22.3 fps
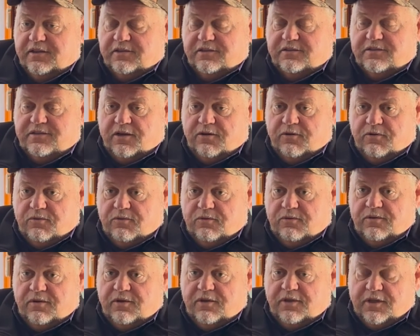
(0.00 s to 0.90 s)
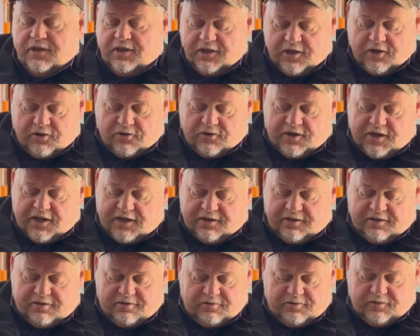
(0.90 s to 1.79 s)
So, you know, and
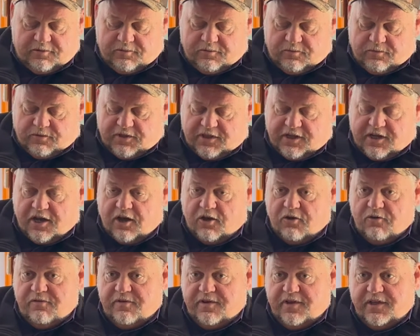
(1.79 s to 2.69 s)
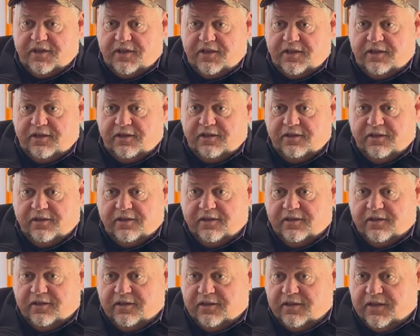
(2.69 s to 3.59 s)
then with COVID
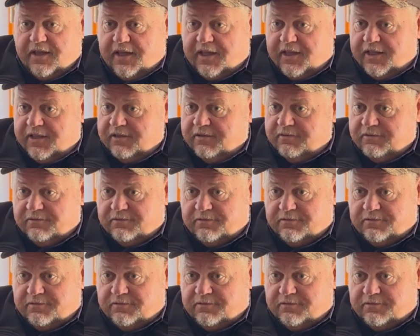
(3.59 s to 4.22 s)
and